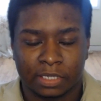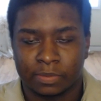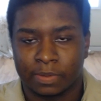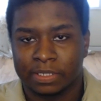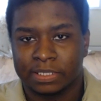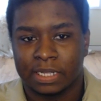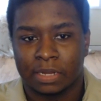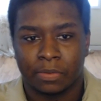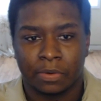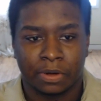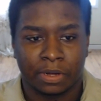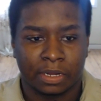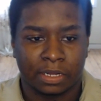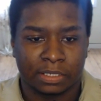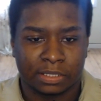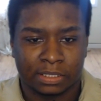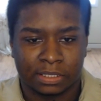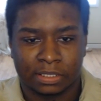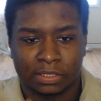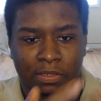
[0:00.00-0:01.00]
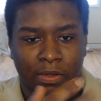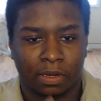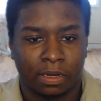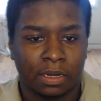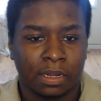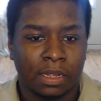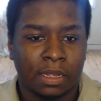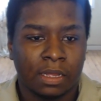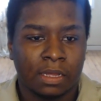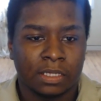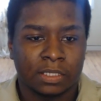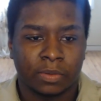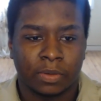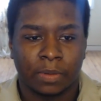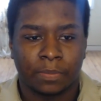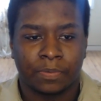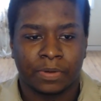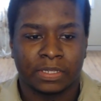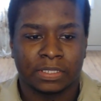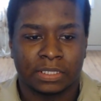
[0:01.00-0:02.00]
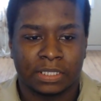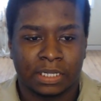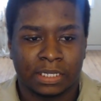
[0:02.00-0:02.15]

that's why it's not working, because this is on. So when I press